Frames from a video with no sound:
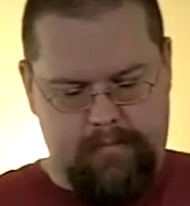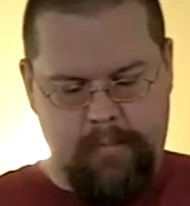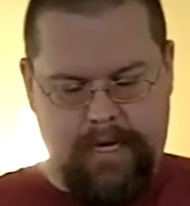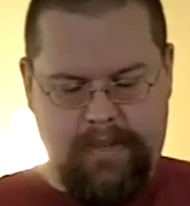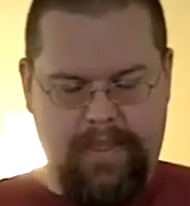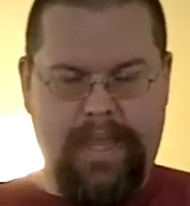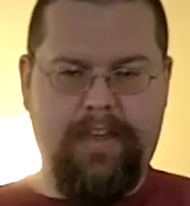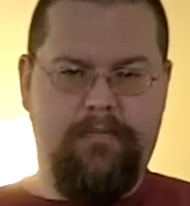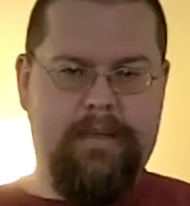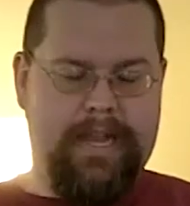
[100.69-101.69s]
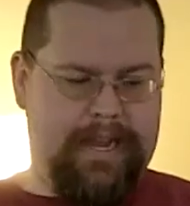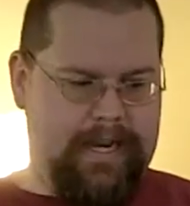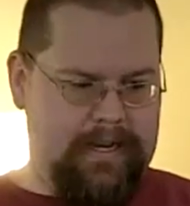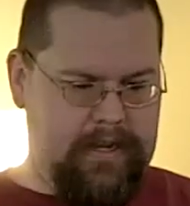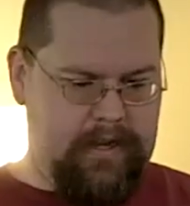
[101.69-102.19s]
But they gave me an
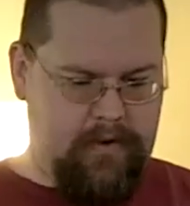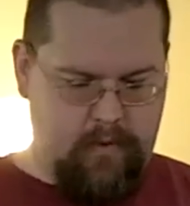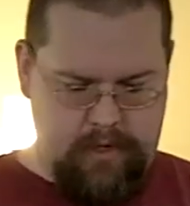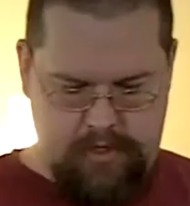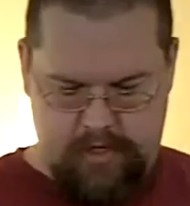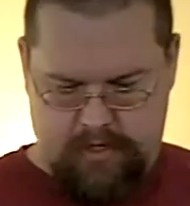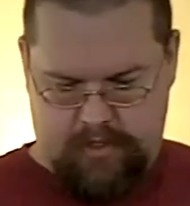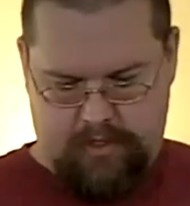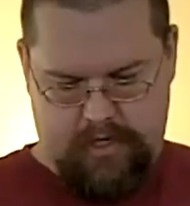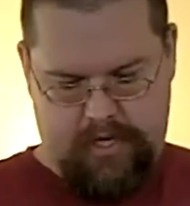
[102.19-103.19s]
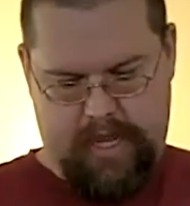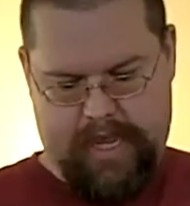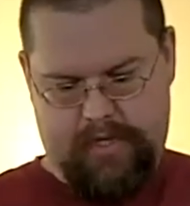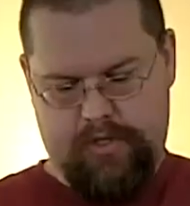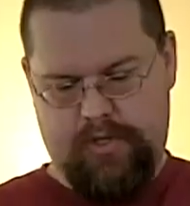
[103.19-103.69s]
idea, which is
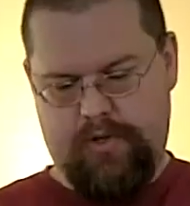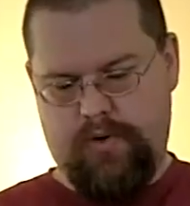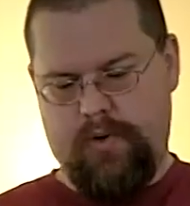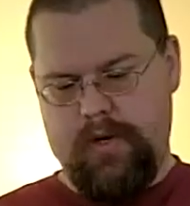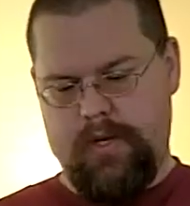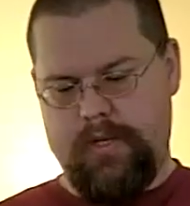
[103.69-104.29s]
as you